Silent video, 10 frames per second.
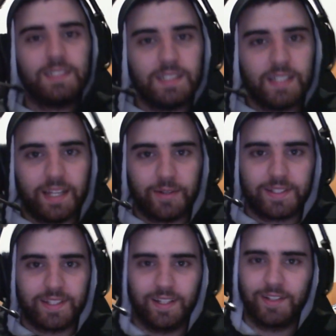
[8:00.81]

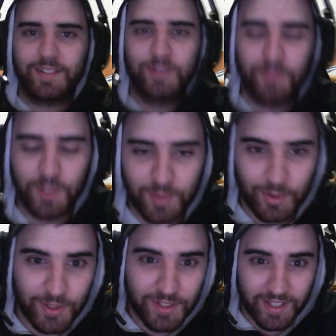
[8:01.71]
Anyways, I sort of lost my
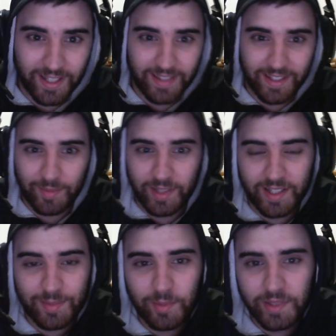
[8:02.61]
words at the end there, but
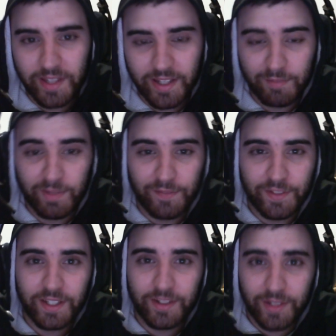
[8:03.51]
that's probably the end of my
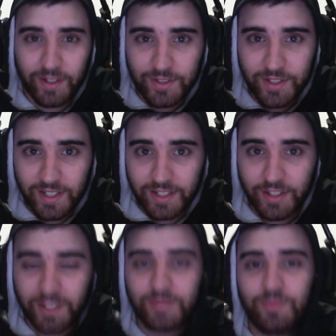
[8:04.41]
video. I was just letting you
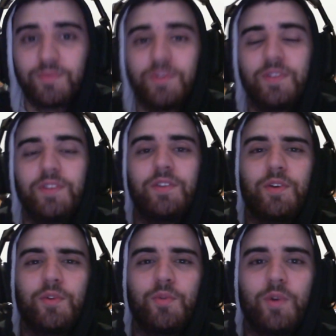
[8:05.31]
guys
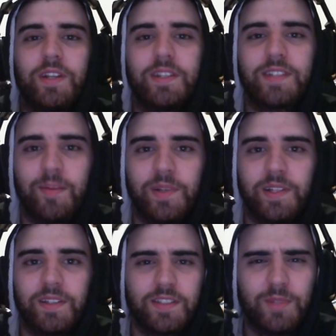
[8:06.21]
know what is
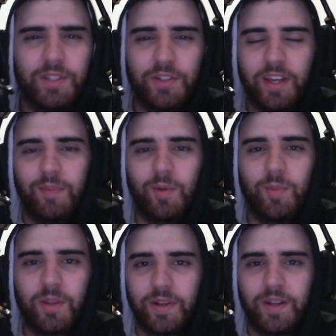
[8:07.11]
happening. This is my new camera,
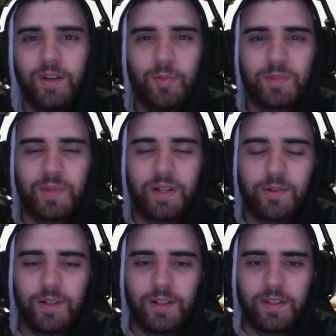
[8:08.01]
by the way. I hope it's better
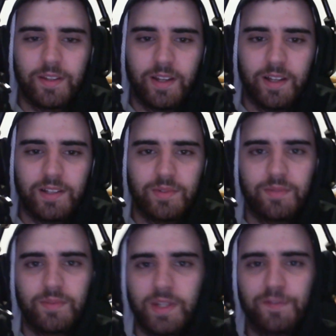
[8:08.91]
quality than the last
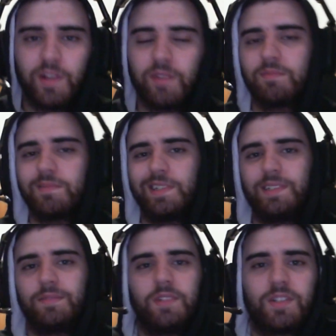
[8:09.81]
one. If not, yeah,
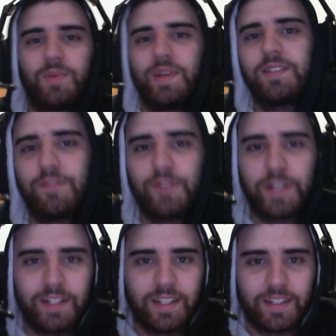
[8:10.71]
I just wasted
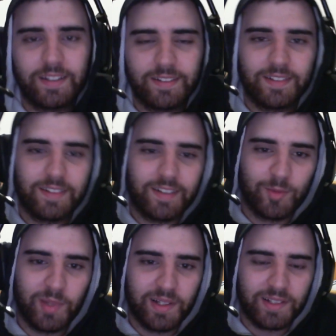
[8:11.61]
freaking like a couple
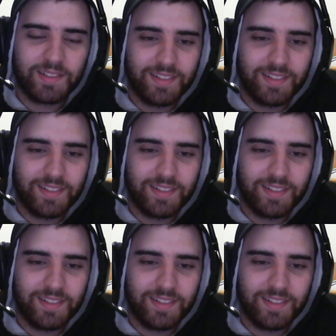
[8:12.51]
bucks.